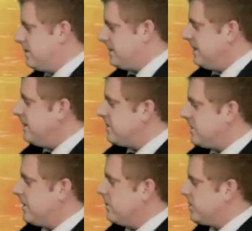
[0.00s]

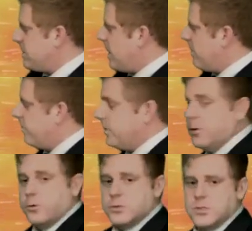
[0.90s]
east here, south of the
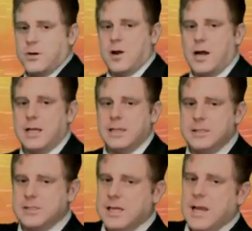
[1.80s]
Ogasawara
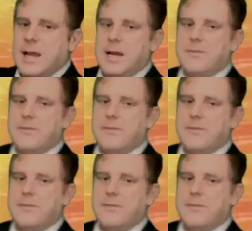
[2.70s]
Islands. and